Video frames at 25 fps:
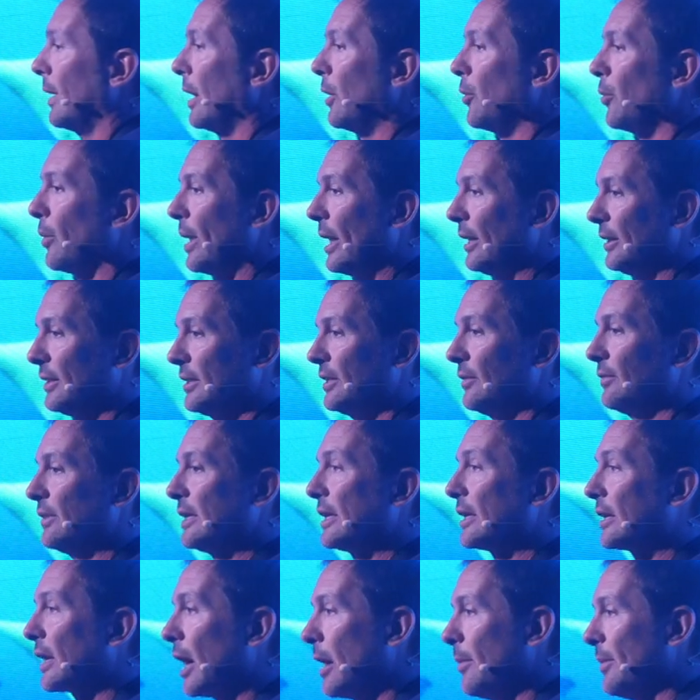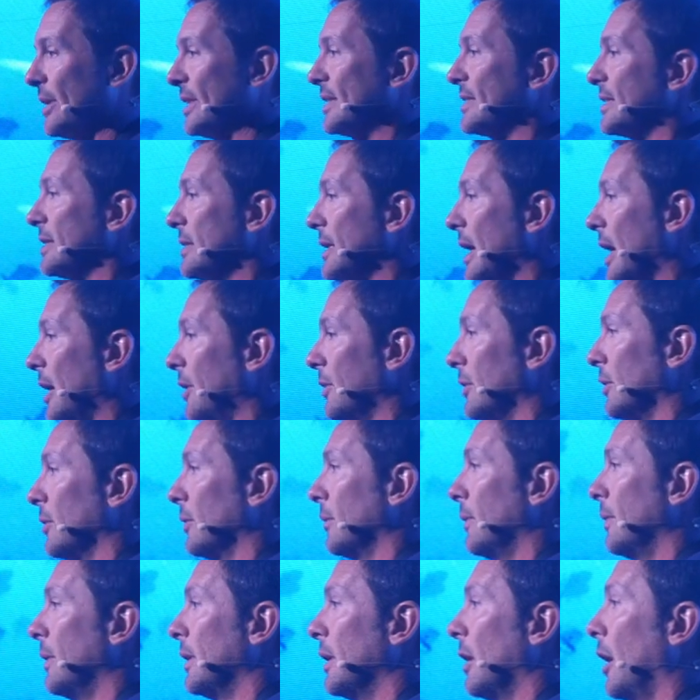a relatively common
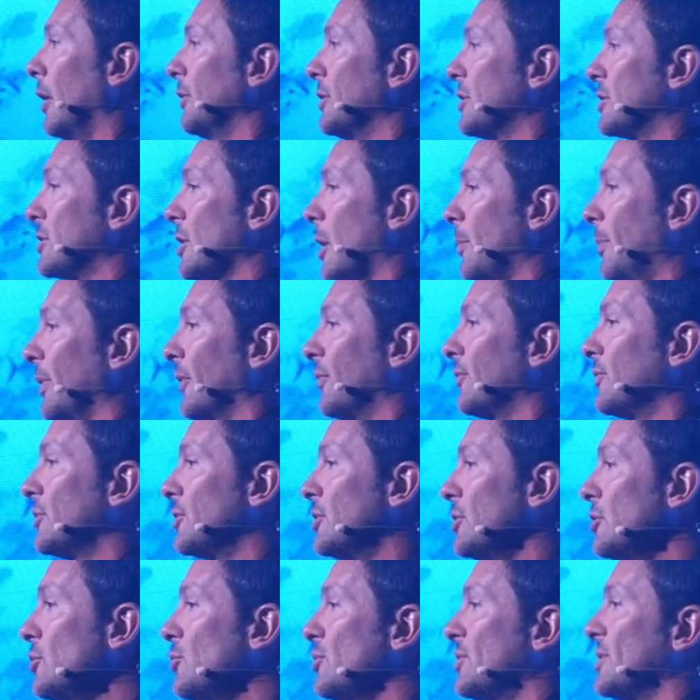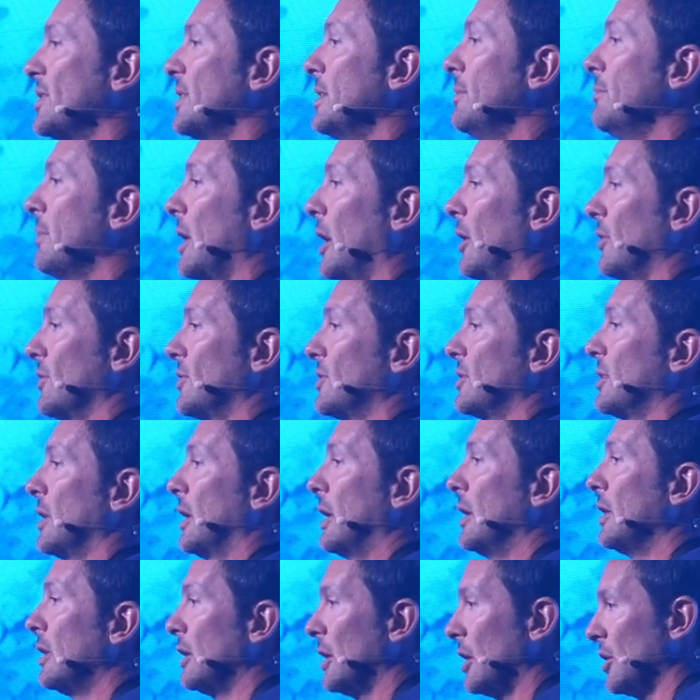scenario on the top of two seamounts
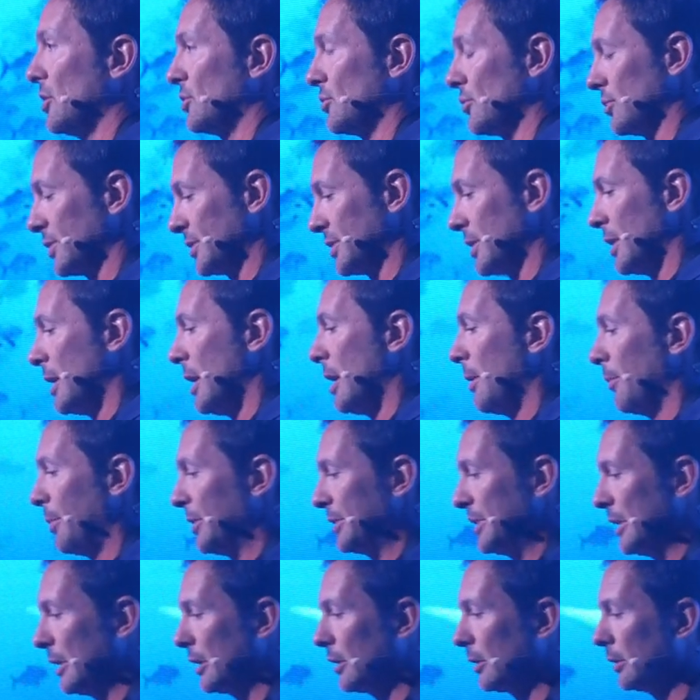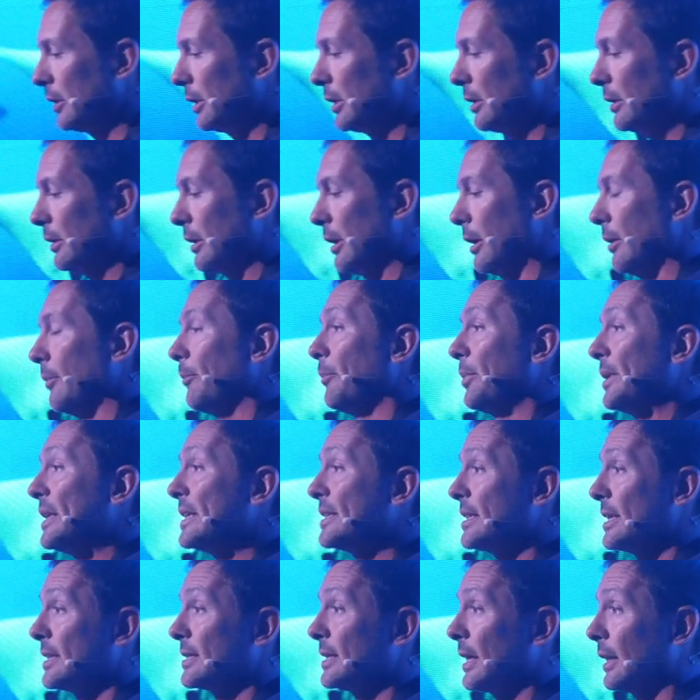in the Azores, particularly the
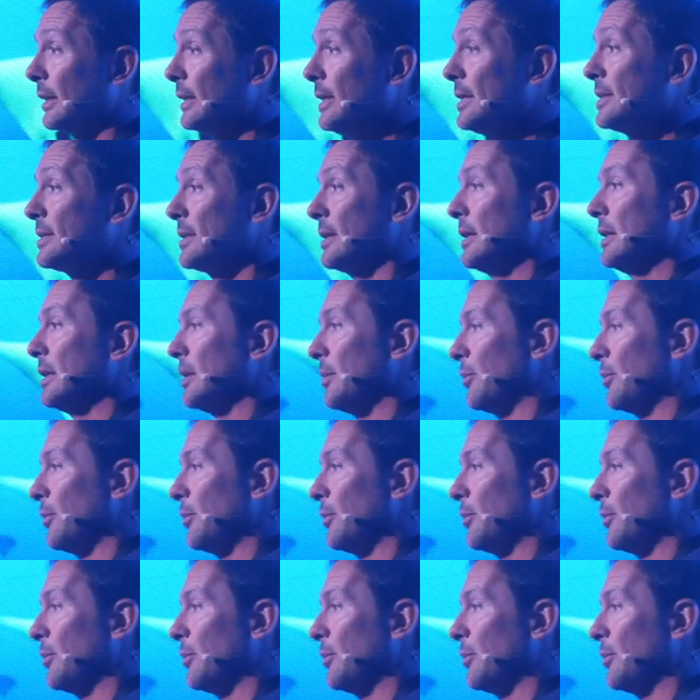Princess Alice in